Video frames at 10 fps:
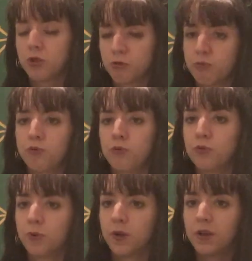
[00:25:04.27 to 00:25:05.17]

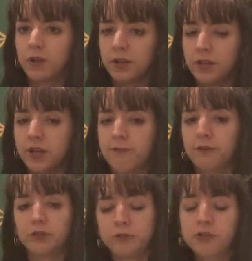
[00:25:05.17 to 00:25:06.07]
through an
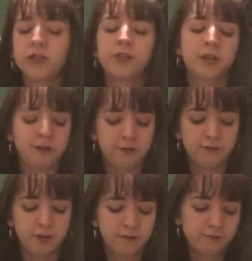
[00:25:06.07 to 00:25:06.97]
evolution
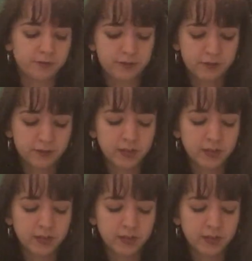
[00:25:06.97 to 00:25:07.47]
of this